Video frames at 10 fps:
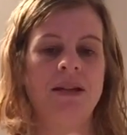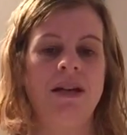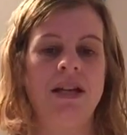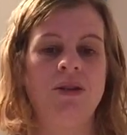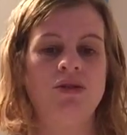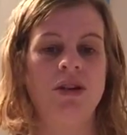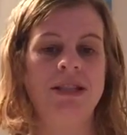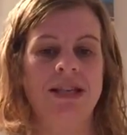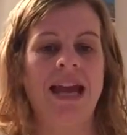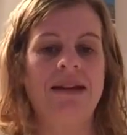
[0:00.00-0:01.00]
and I was trying
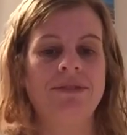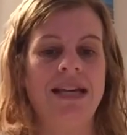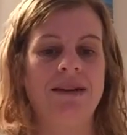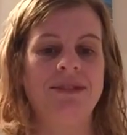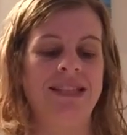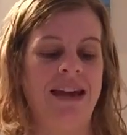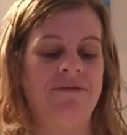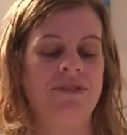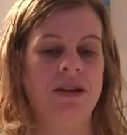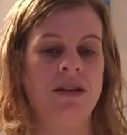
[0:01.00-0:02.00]
to count out
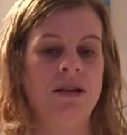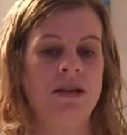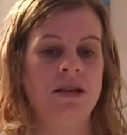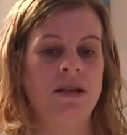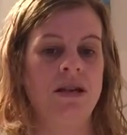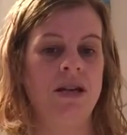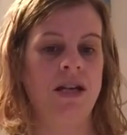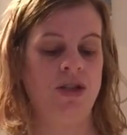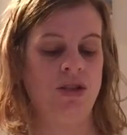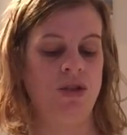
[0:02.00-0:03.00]
7 and
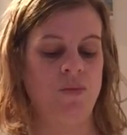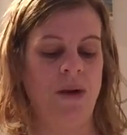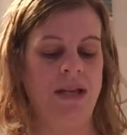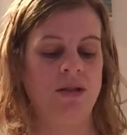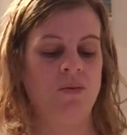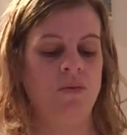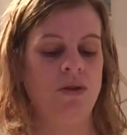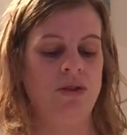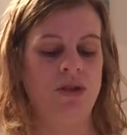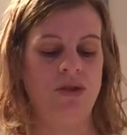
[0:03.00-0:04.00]
I just went
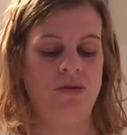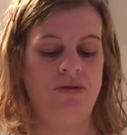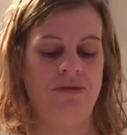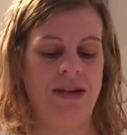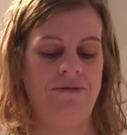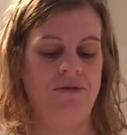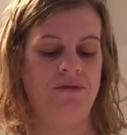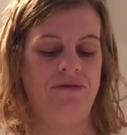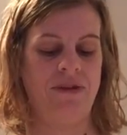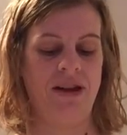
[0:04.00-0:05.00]
1, 2, 3, 4,
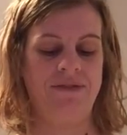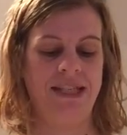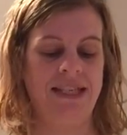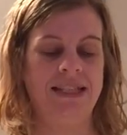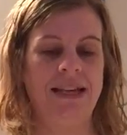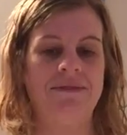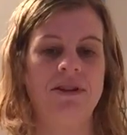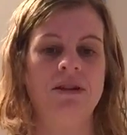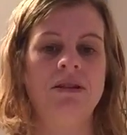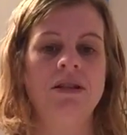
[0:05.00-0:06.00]
5, 6,
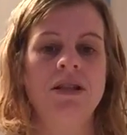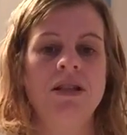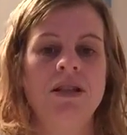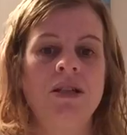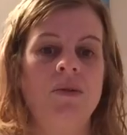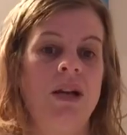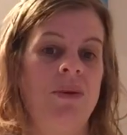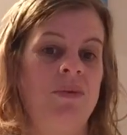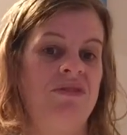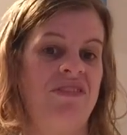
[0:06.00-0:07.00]
7, well, I
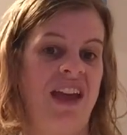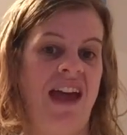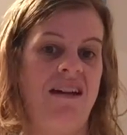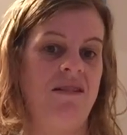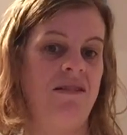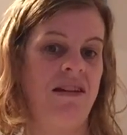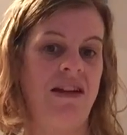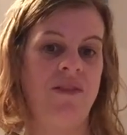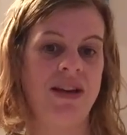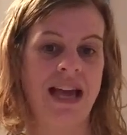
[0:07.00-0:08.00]
would forget
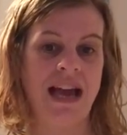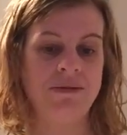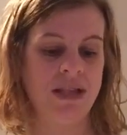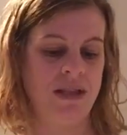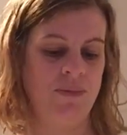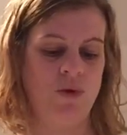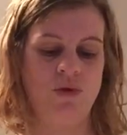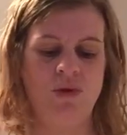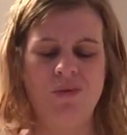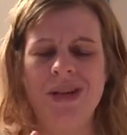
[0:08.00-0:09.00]
if I'd counted them all
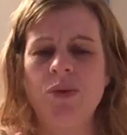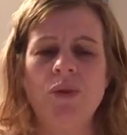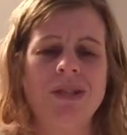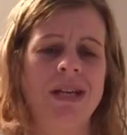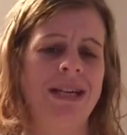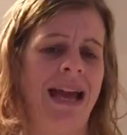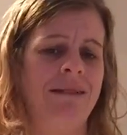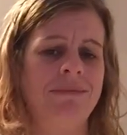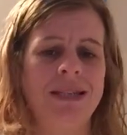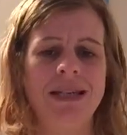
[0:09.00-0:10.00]
or which ones I'd
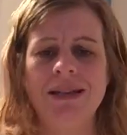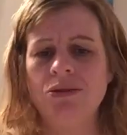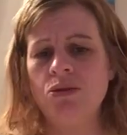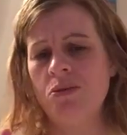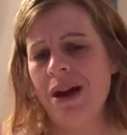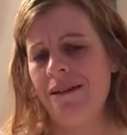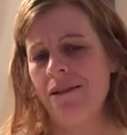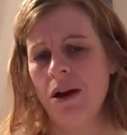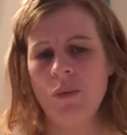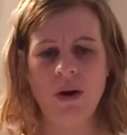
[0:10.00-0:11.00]
counted or where
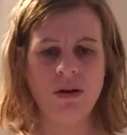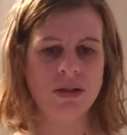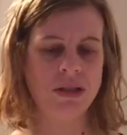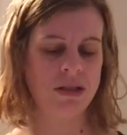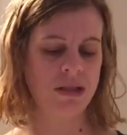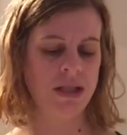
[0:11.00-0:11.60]
I was.